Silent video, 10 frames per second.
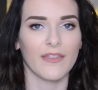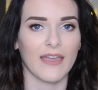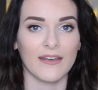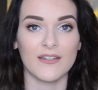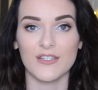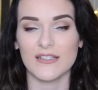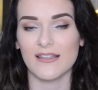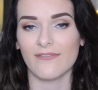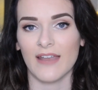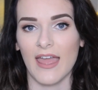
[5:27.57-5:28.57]
The Canon
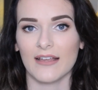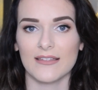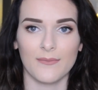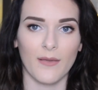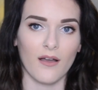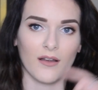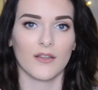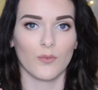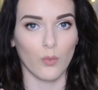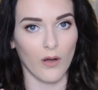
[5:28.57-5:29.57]
G7X, the Mark
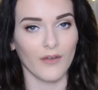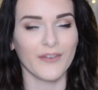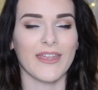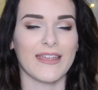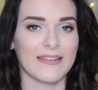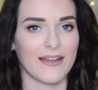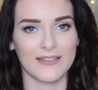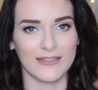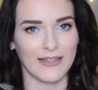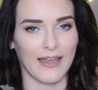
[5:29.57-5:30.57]
1, is
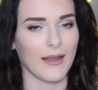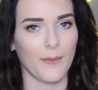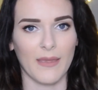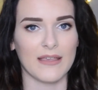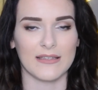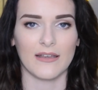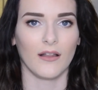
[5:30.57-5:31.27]
actually like amazing.